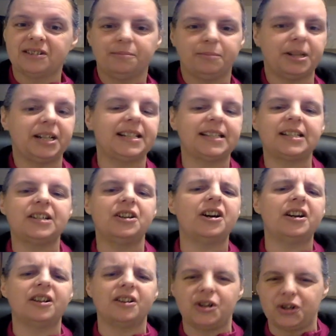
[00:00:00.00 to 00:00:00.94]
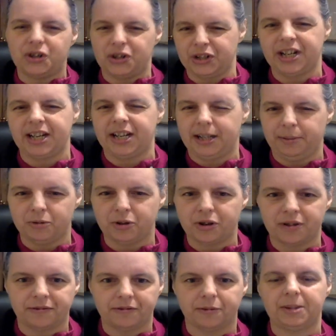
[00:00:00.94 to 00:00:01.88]
But it's not a hook
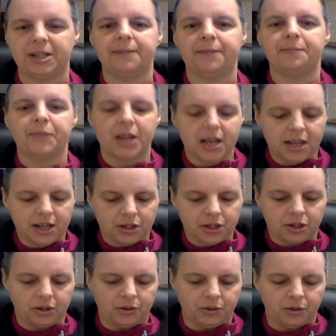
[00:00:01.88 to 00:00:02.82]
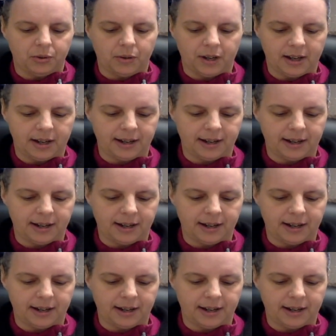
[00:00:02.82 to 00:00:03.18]
anymore for me. So,